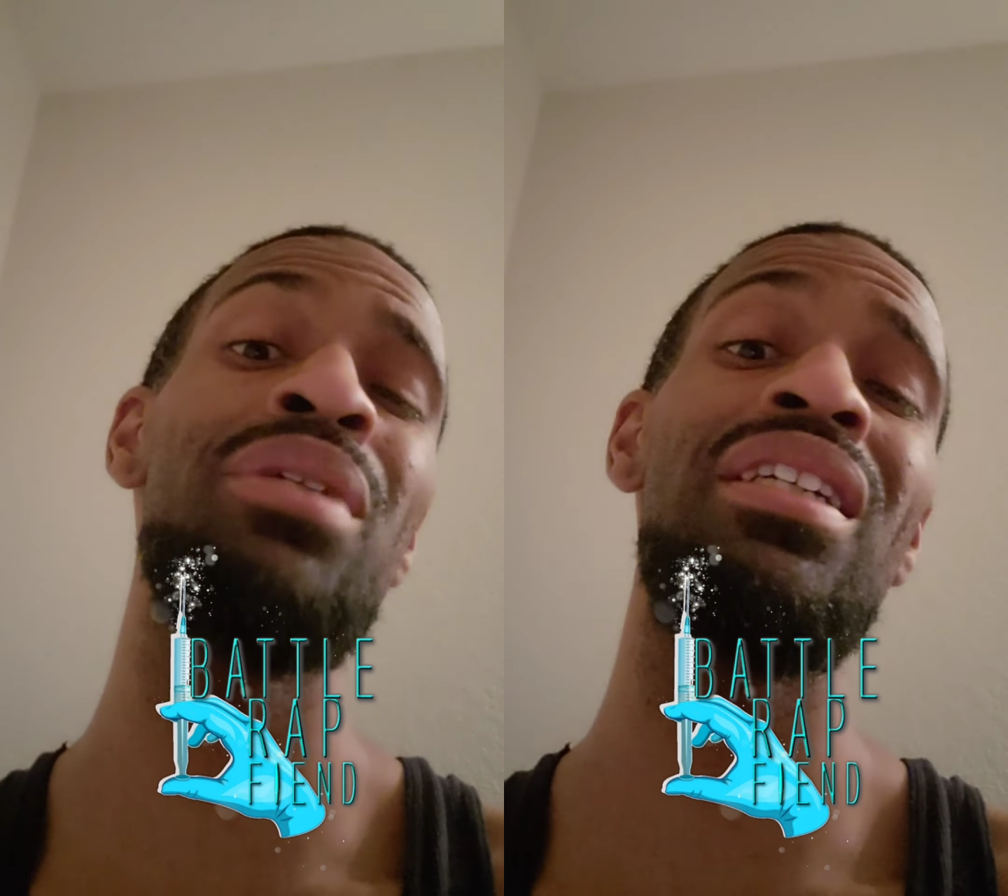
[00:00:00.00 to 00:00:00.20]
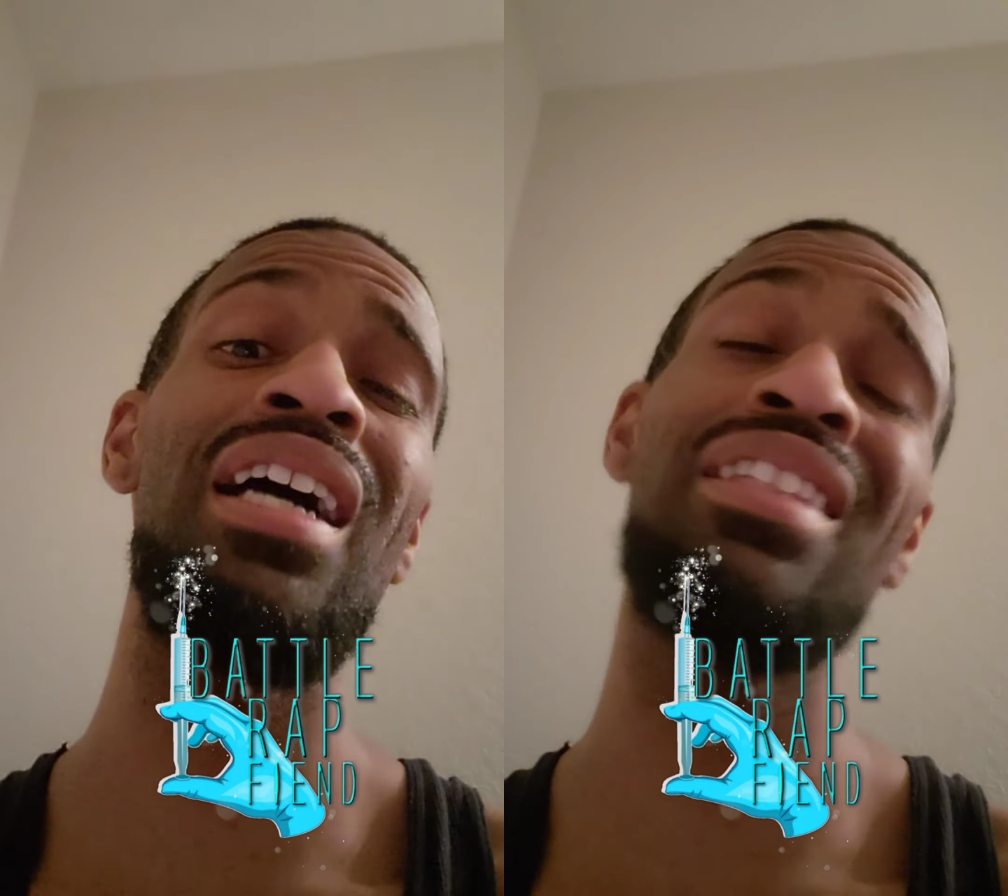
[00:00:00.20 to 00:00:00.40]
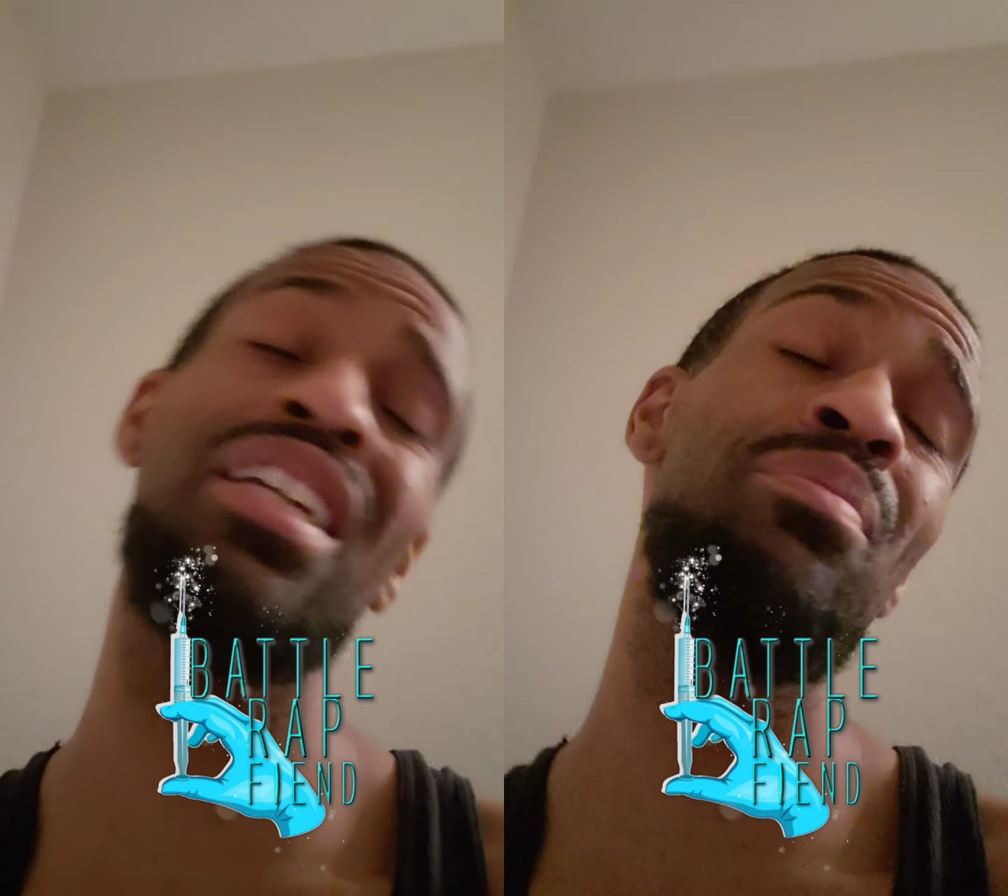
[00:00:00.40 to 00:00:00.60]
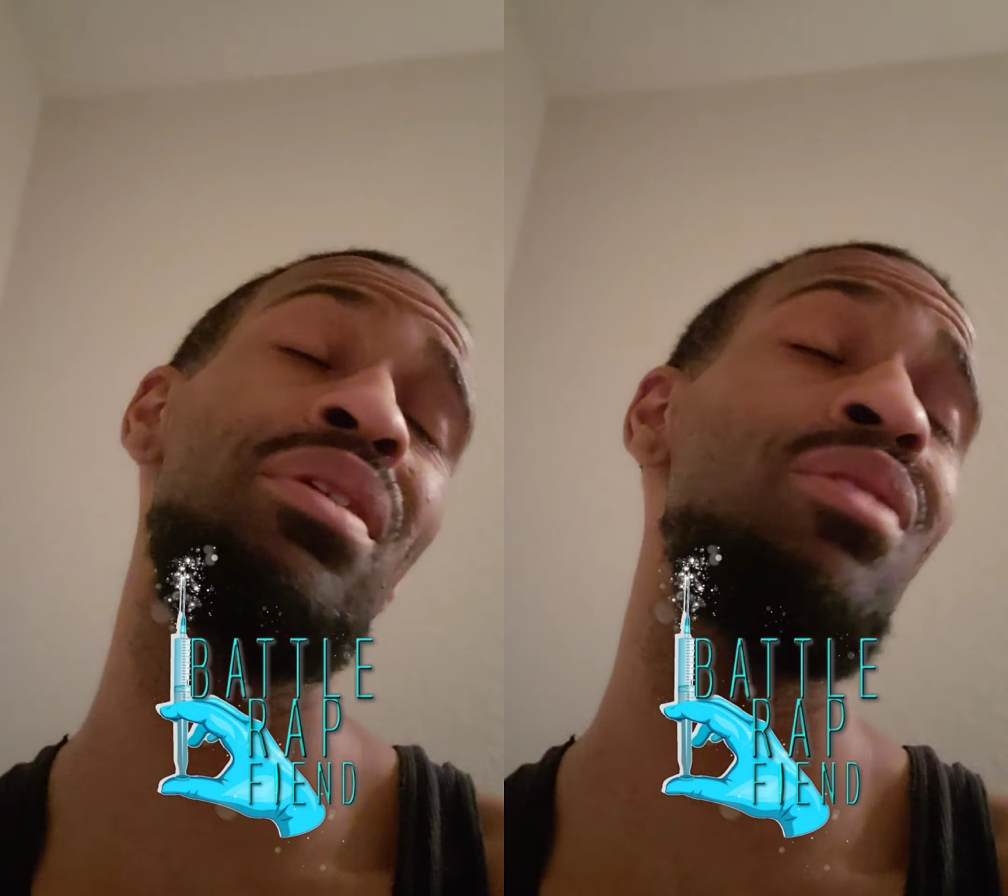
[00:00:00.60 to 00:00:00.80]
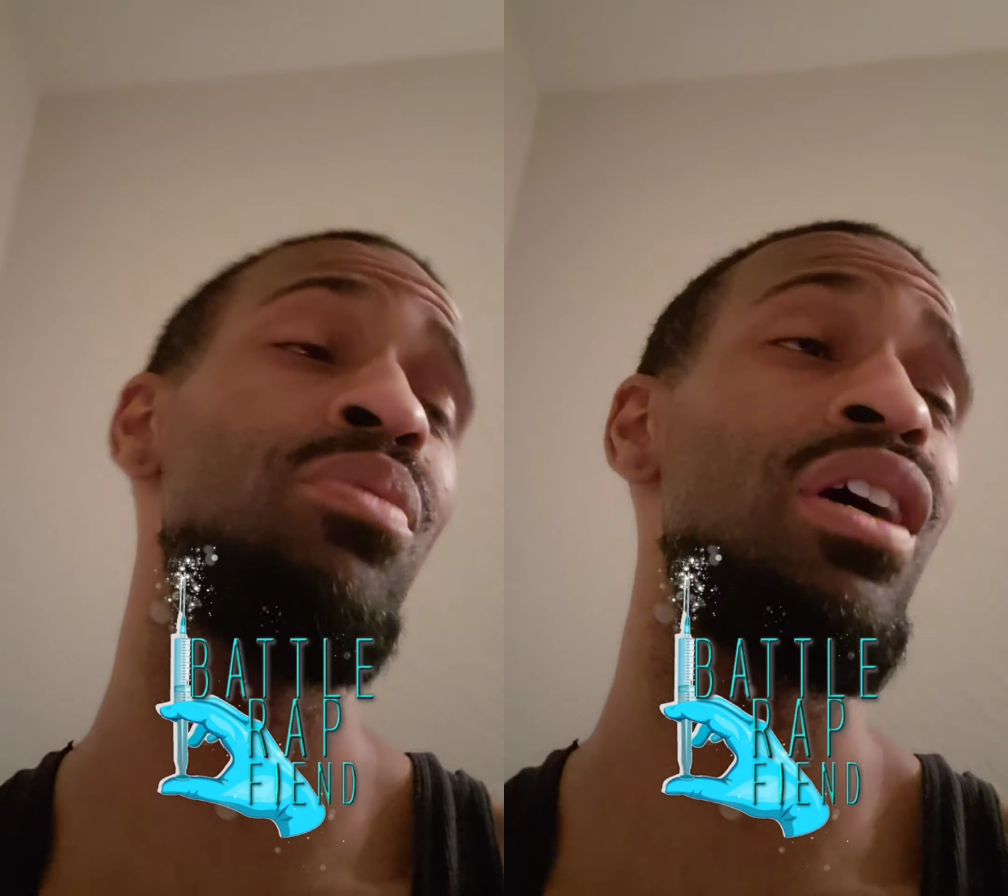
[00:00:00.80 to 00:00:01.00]

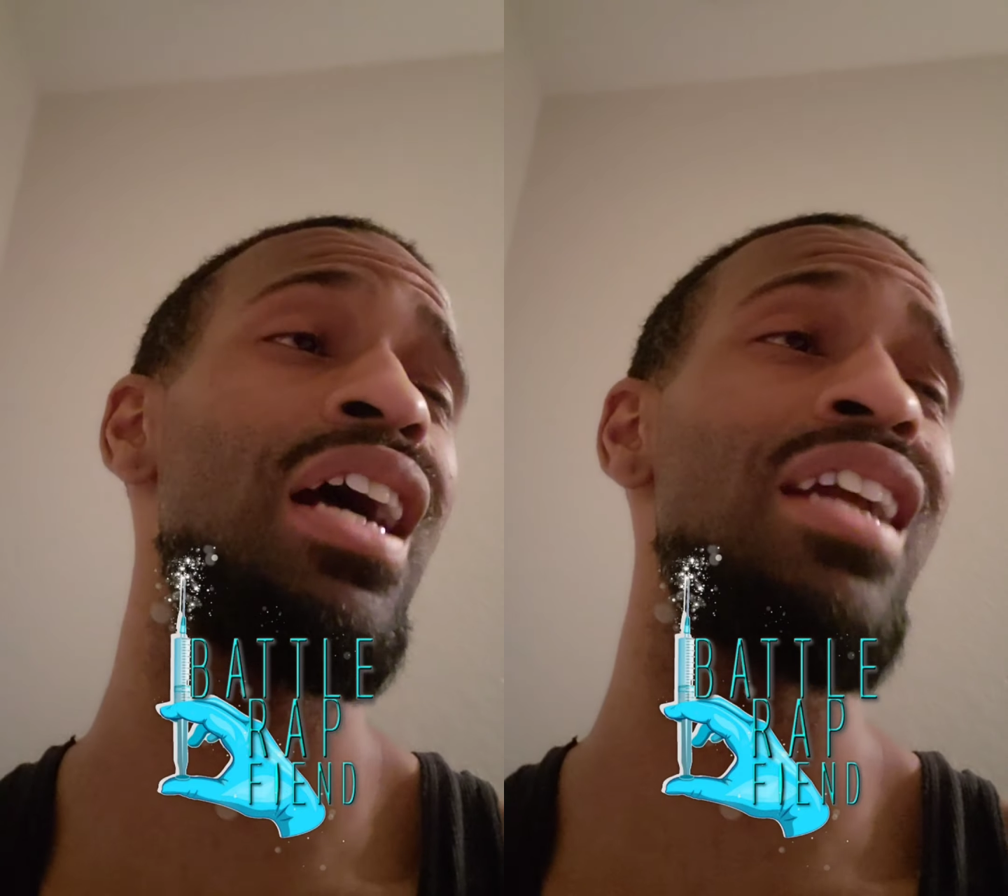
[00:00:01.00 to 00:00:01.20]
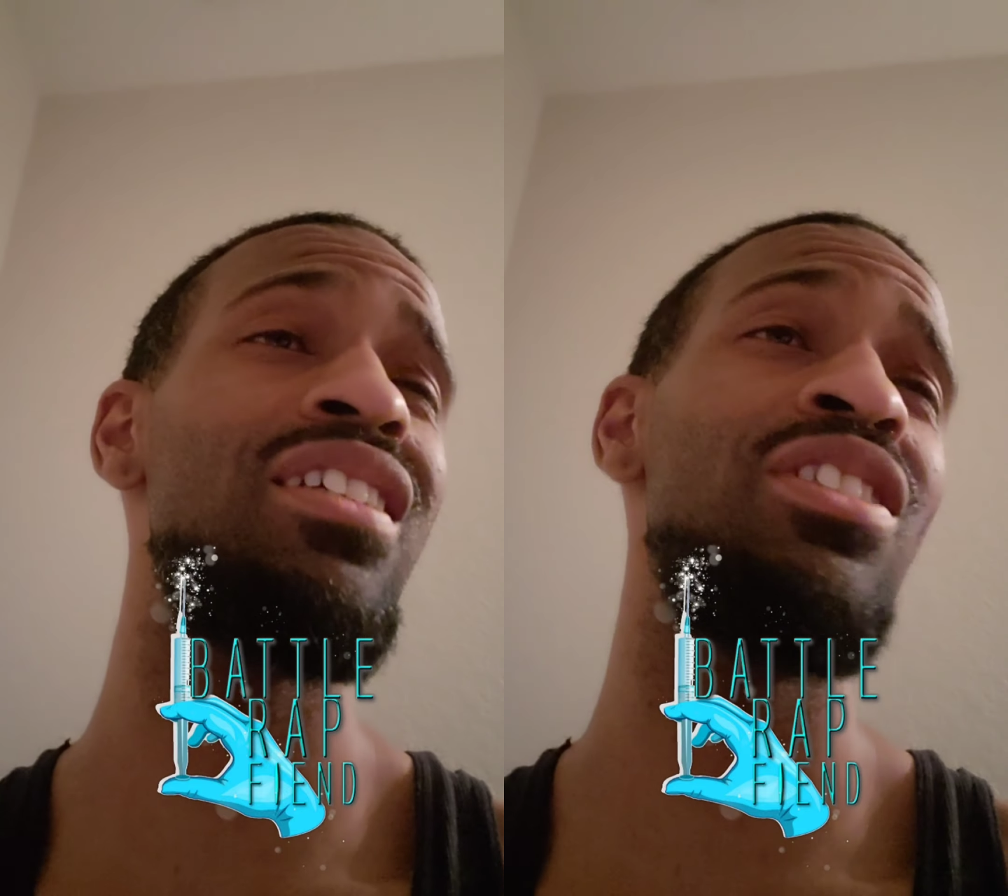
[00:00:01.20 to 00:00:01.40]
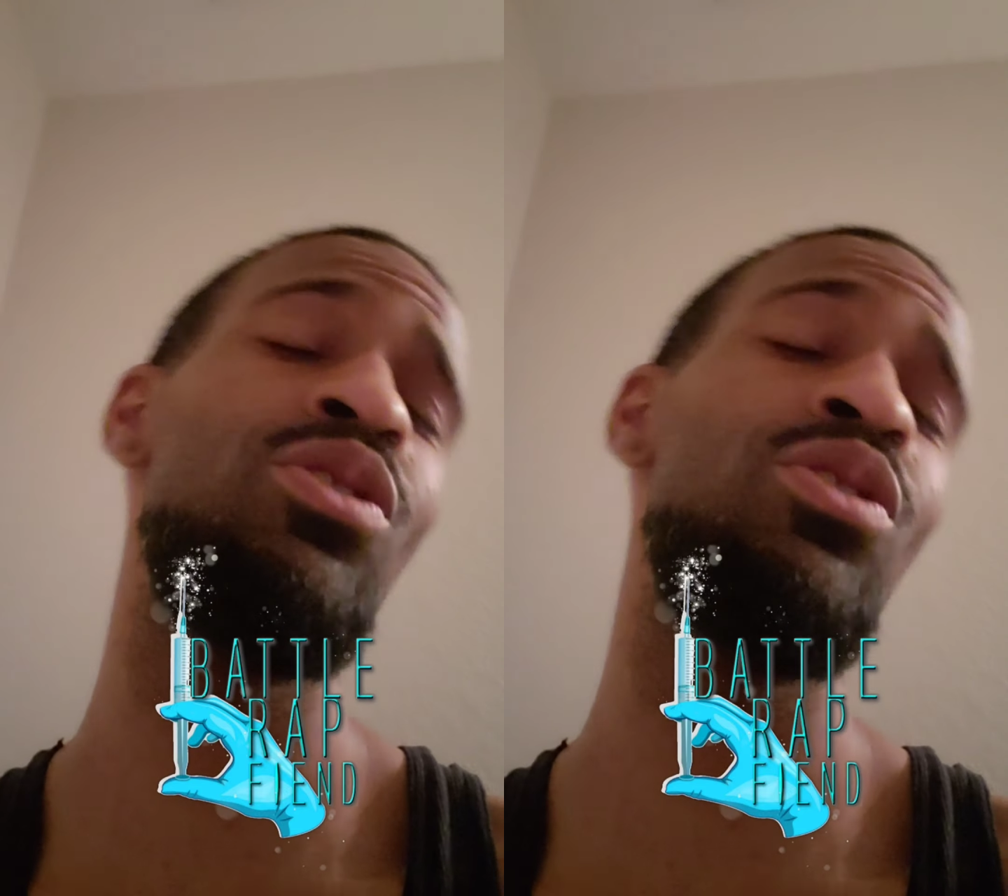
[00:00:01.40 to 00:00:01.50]
be a kind of